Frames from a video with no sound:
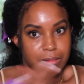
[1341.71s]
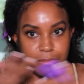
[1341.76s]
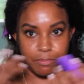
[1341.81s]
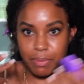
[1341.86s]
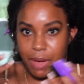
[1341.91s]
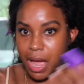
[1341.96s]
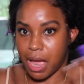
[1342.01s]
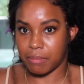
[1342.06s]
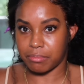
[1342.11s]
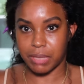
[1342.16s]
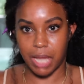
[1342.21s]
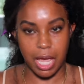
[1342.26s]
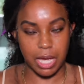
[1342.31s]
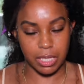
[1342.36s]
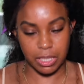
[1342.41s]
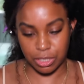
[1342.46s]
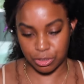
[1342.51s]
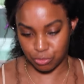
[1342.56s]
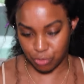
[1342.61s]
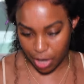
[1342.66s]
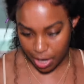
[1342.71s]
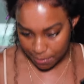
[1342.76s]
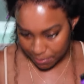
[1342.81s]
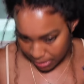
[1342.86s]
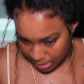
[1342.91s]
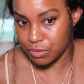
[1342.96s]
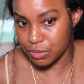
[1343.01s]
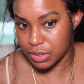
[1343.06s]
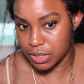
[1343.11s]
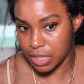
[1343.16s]
Pop, locking, and
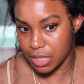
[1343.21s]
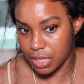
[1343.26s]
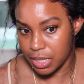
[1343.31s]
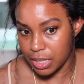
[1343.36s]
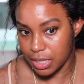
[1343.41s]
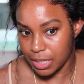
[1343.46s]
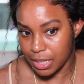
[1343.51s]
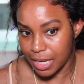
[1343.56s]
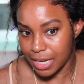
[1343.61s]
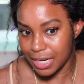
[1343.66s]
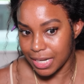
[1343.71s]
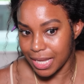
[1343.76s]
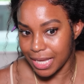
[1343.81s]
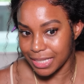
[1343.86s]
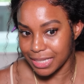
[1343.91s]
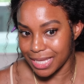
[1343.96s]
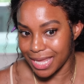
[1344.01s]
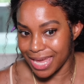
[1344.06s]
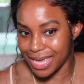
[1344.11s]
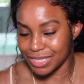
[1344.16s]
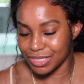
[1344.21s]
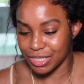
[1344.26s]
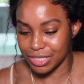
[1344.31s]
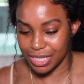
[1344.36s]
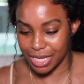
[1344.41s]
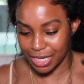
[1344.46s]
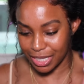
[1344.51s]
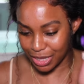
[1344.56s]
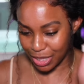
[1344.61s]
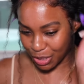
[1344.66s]
dropping it. You see? Kind of like that.
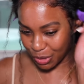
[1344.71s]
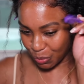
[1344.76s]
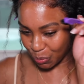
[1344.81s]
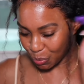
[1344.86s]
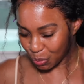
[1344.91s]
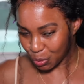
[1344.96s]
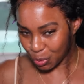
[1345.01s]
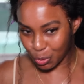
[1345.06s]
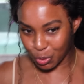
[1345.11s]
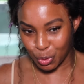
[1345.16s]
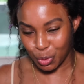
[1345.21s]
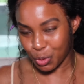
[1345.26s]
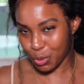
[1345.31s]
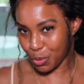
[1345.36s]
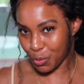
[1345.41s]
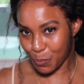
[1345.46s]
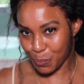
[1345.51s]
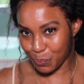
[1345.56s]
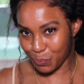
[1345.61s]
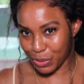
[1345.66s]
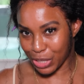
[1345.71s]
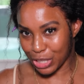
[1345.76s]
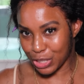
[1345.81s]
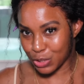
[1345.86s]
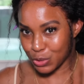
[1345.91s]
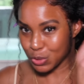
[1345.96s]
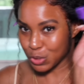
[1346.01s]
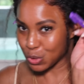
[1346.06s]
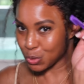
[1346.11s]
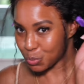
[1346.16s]
Just like a little
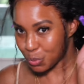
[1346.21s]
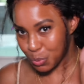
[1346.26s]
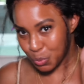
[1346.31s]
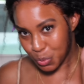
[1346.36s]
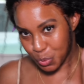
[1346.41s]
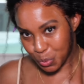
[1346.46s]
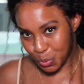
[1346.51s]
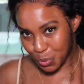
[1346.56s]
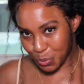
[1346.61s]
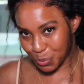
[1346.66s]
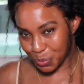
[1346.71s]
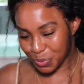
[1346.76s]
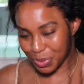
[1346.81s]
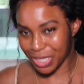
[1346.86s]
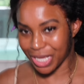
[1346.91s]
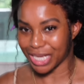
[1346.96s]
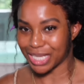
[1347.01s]
swoop, swoop.